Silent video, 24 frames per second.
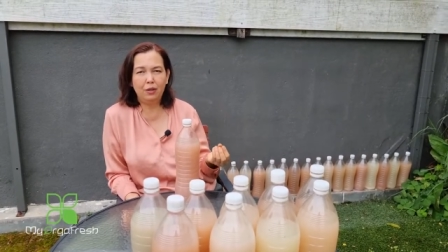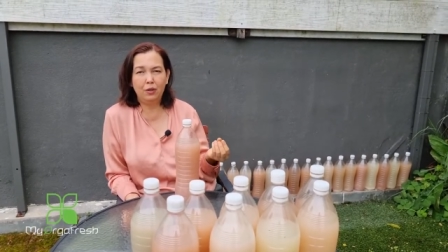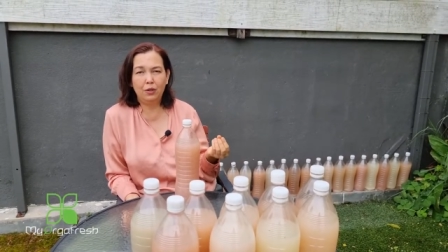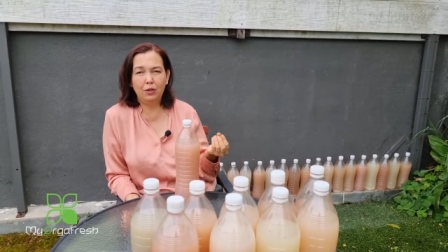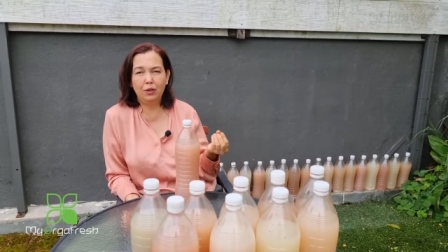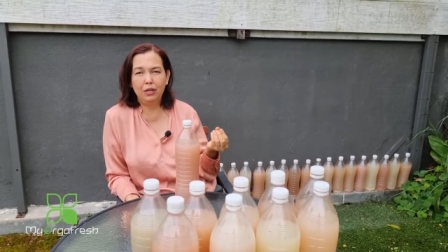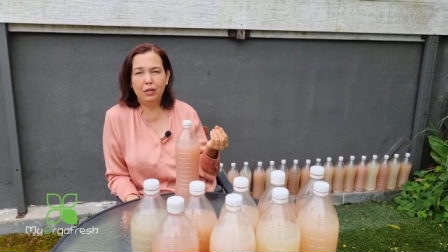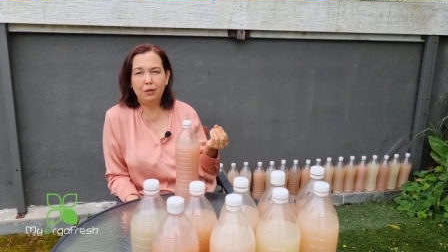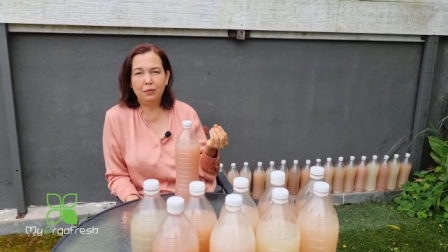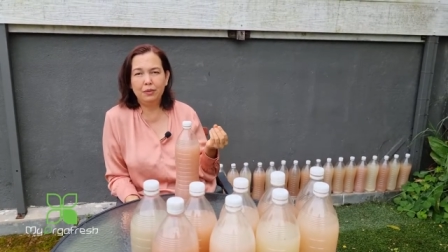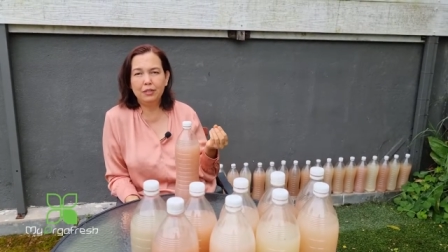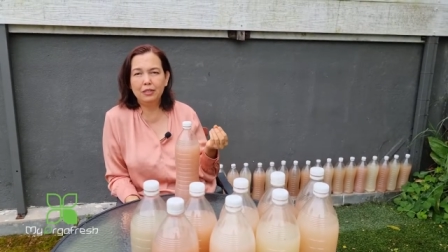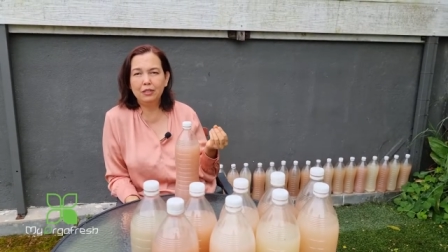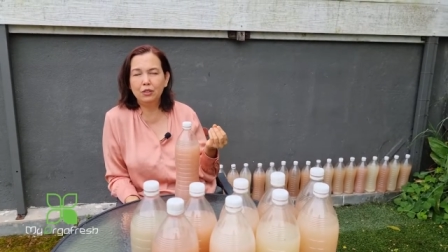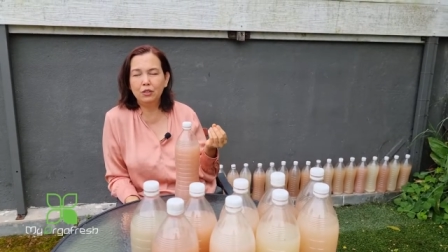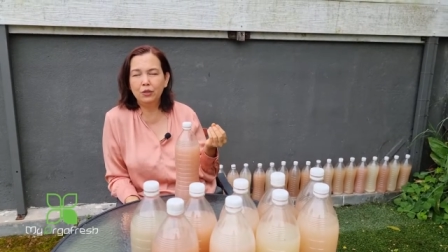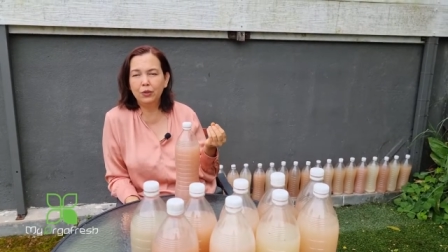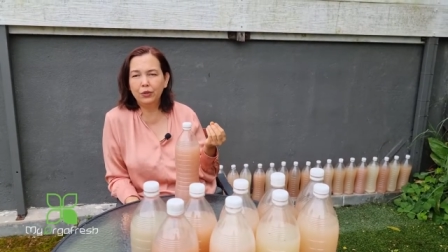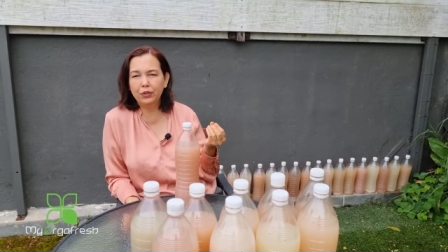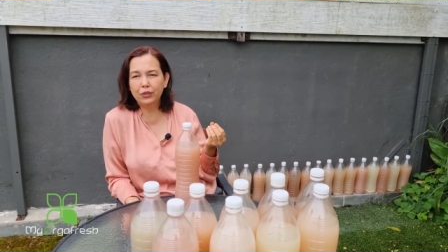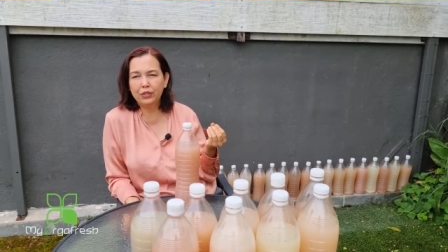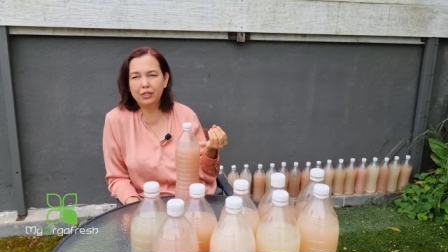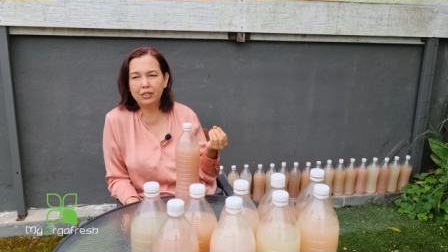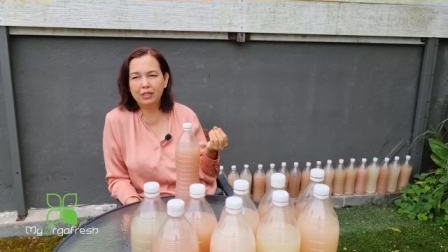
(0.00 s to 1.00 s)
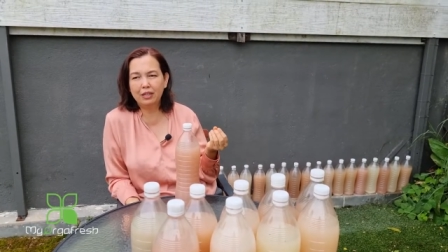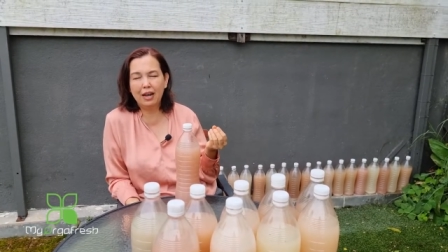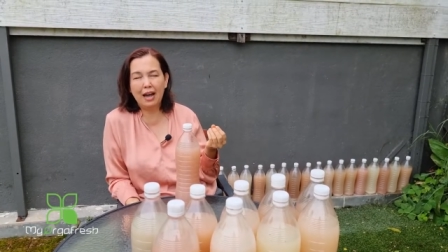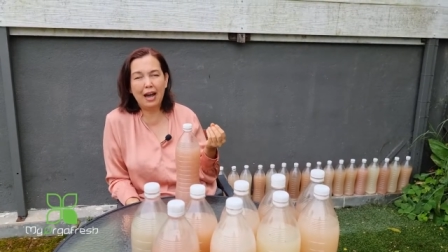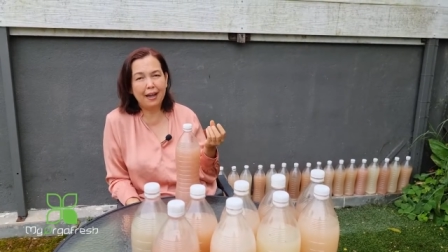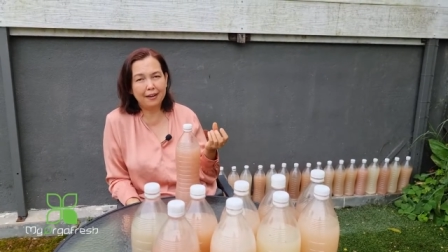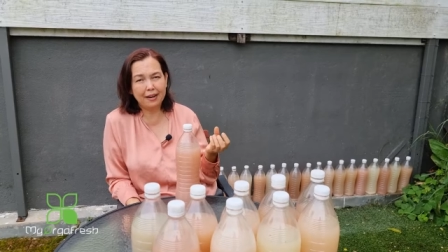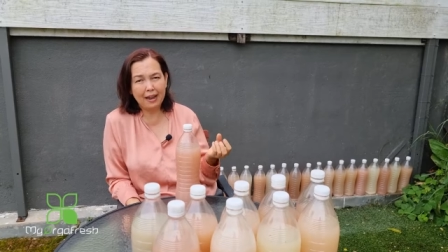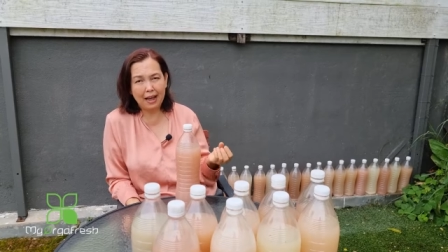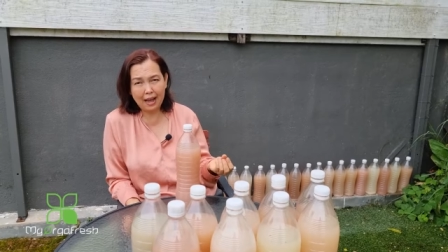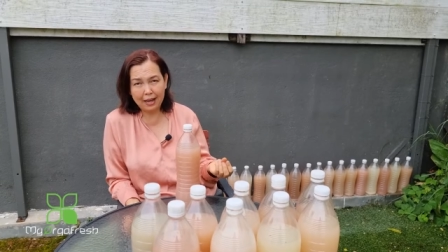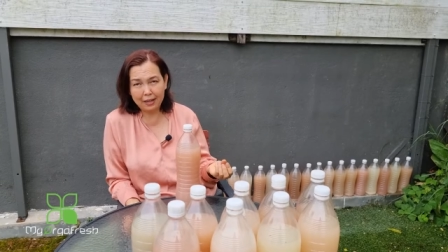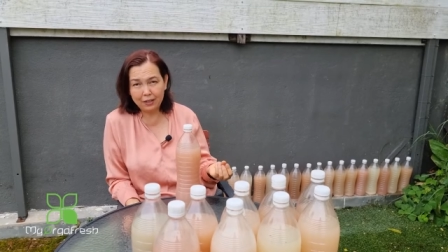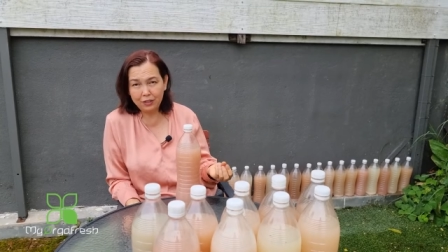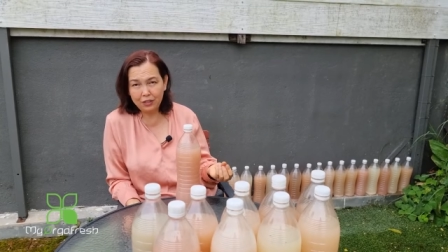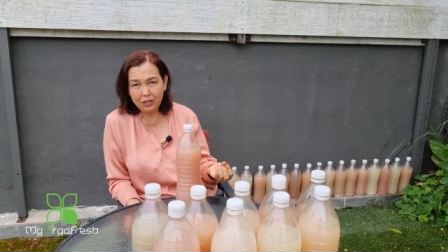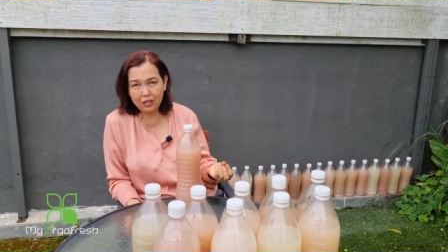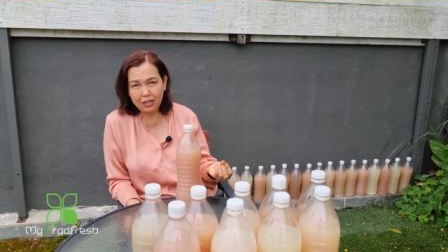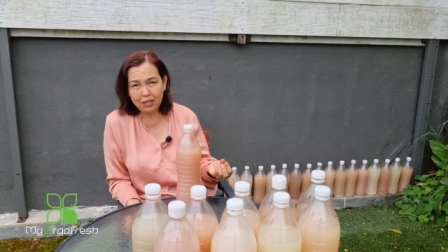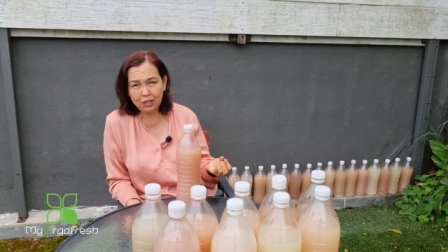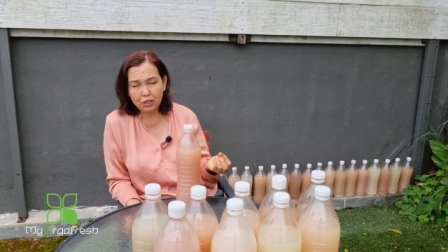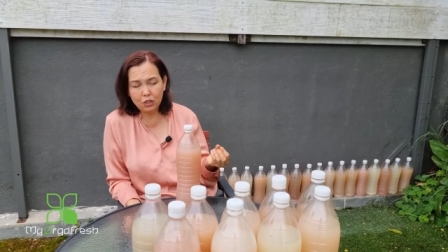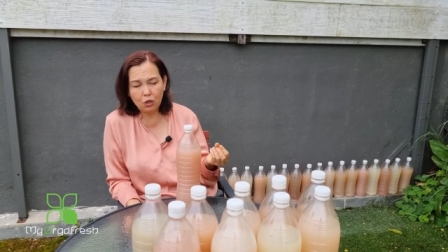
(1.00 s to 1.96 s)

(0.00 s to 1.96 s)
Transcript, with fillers: or even those the unhygienic.